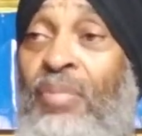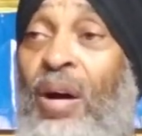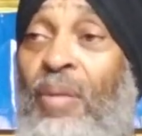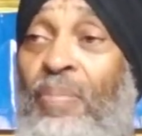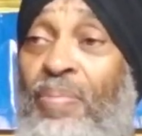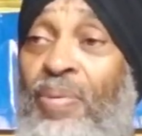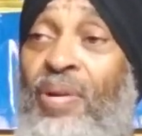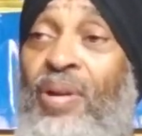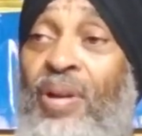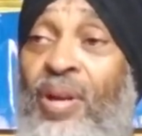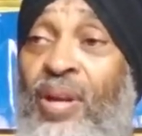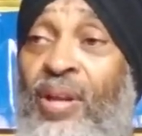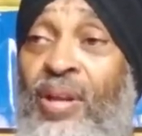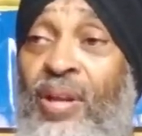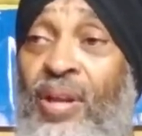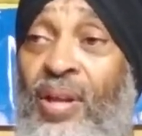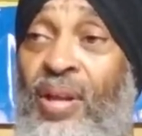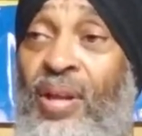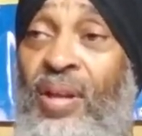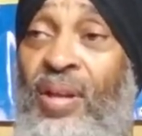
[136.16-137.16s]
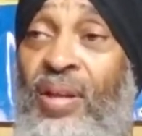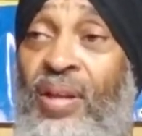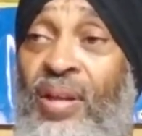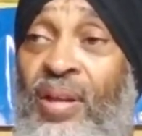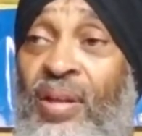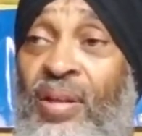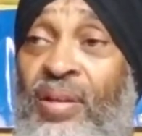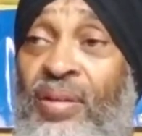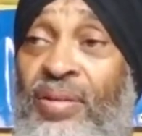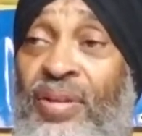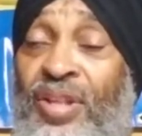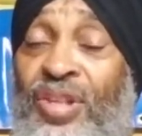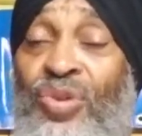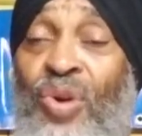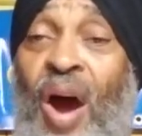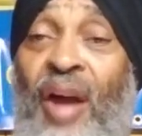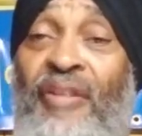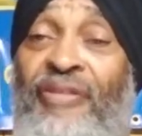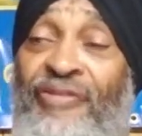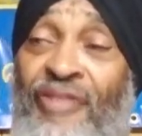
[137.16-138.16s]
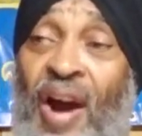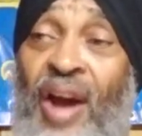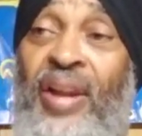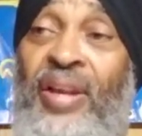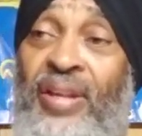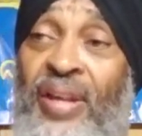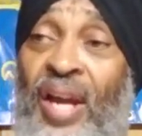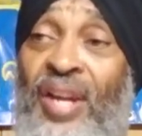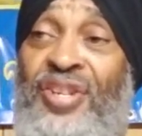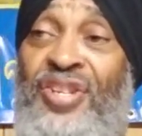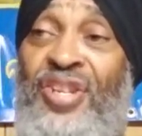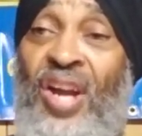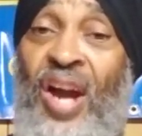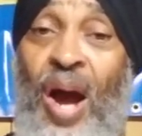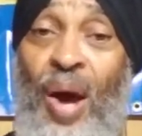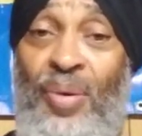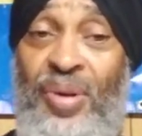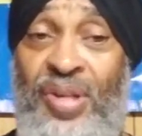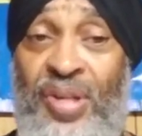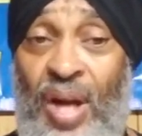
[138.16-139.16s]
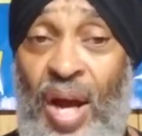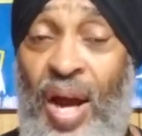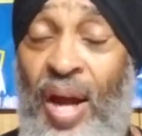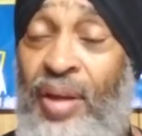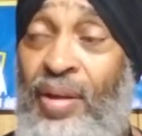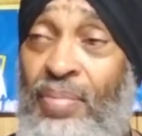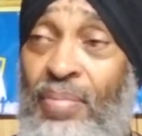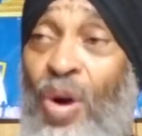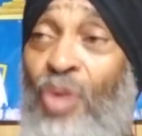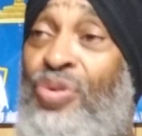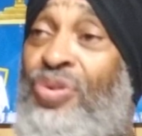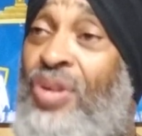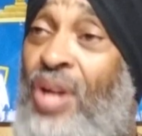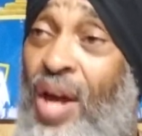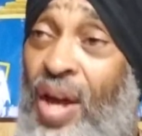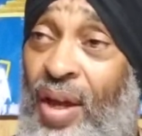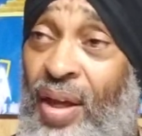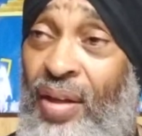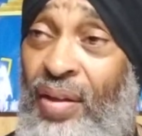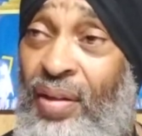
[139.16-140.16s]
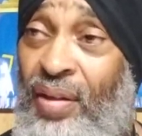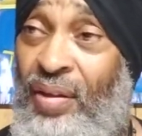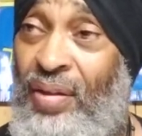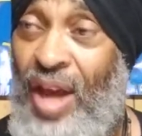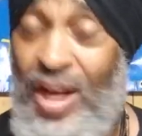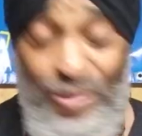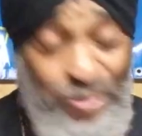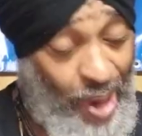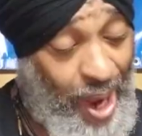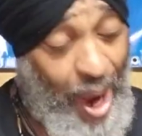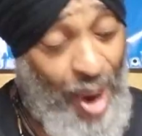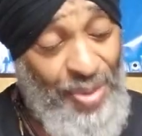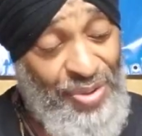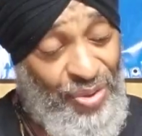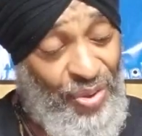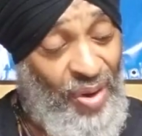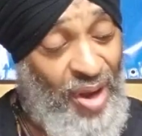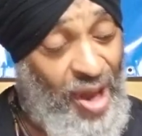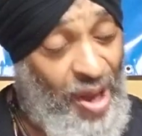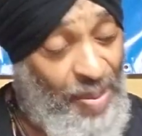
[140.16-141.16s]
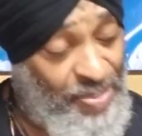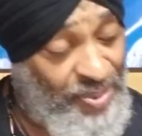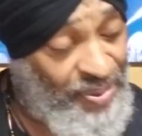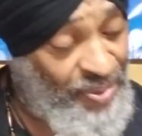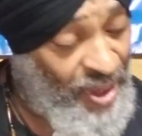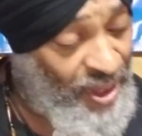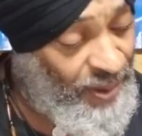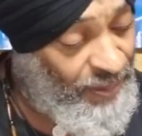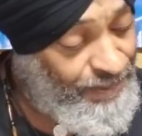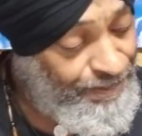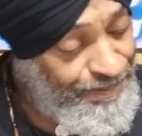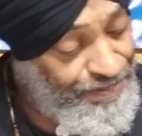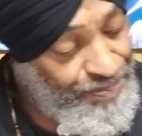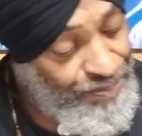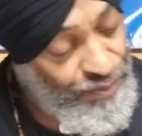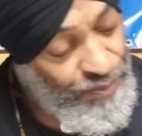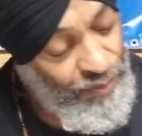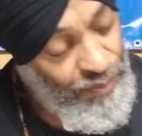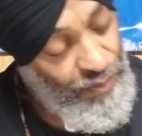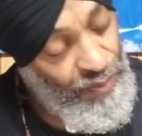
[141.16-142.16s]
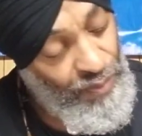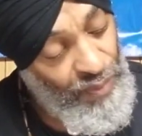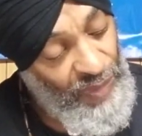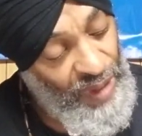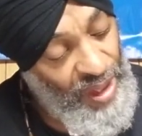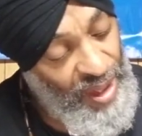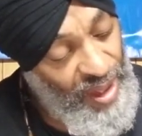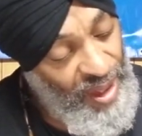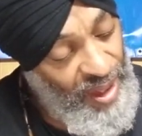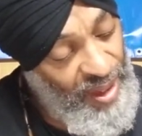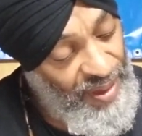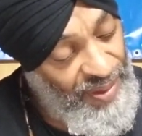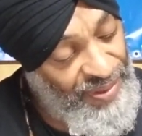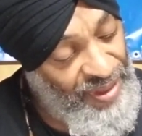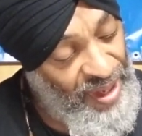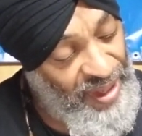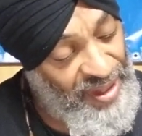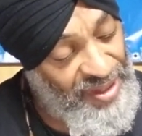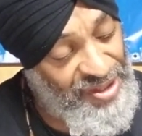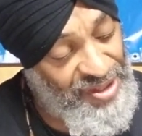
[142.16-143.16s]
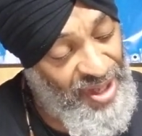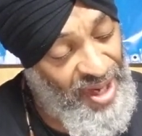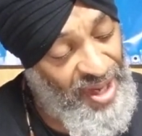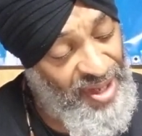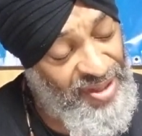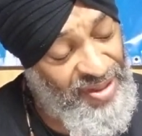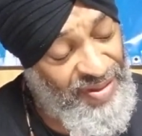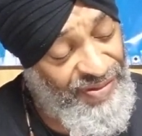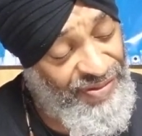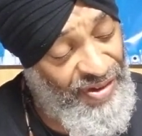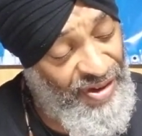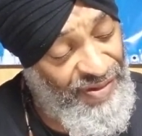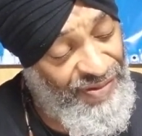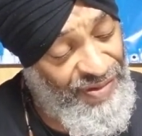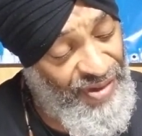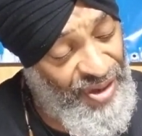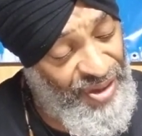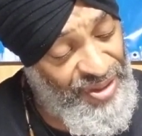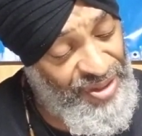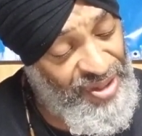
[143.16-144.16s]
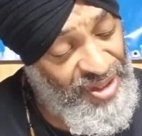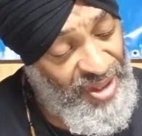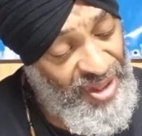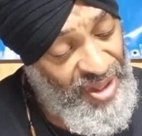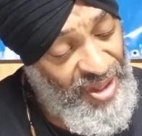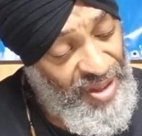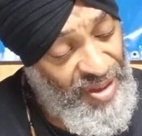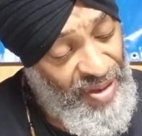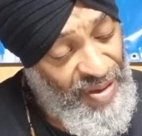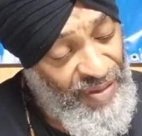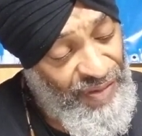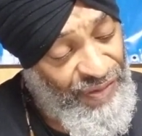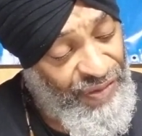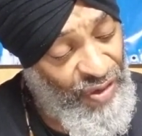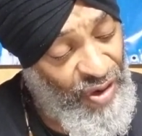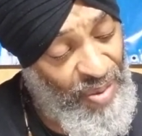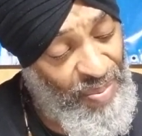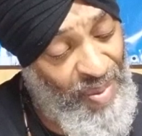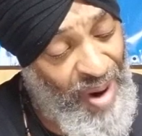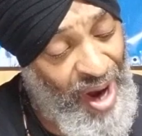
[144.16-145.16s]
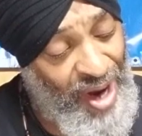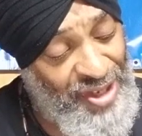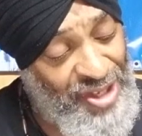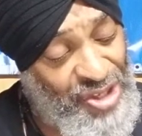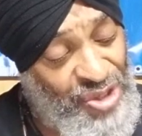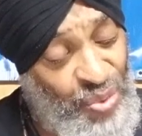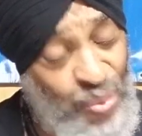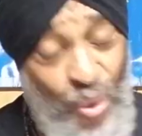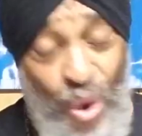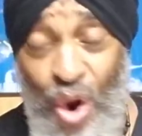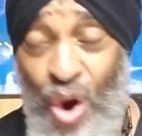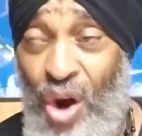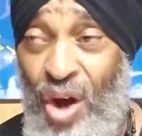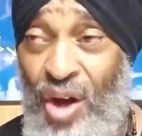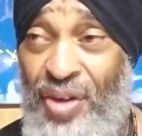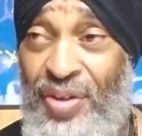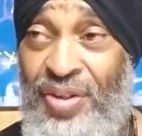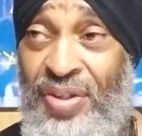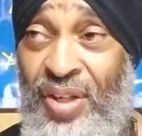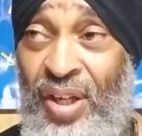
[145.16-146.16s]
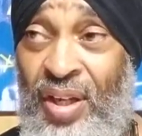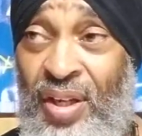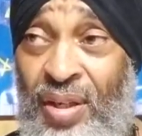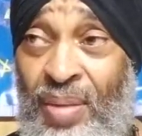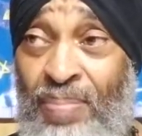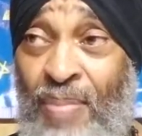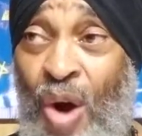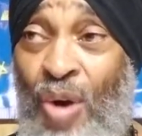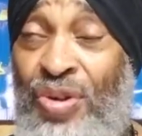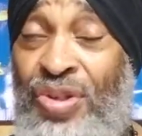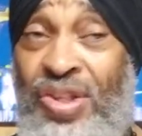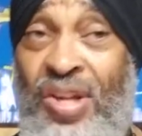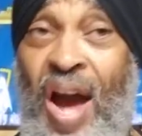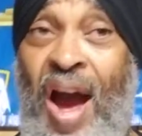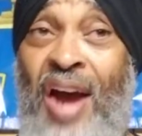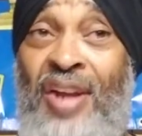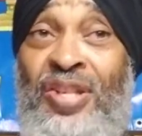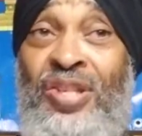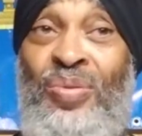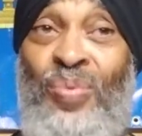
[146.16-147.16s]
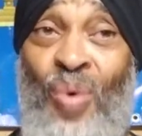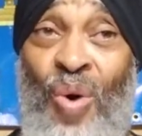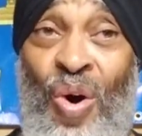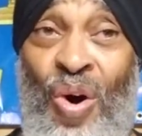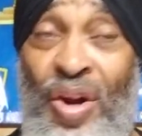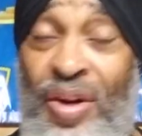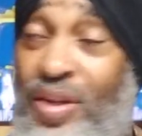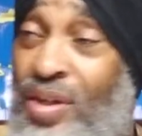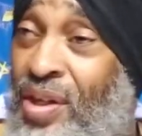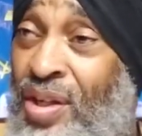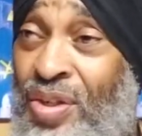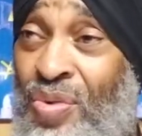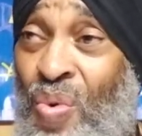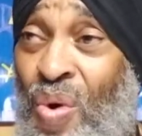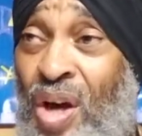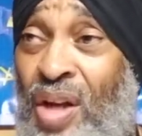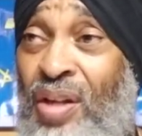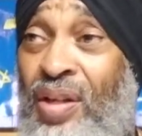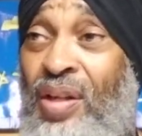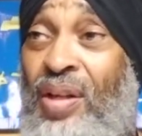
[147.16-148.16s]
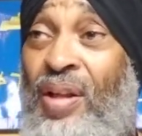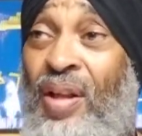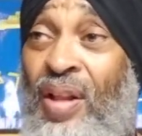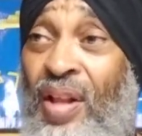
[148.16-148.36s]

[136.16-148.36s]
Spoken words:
up to try to fight against Yahushua and the Most High. That's how it's going to happen, right? Then it says, the 5th verse, for my sword. See, the Most High sword is what?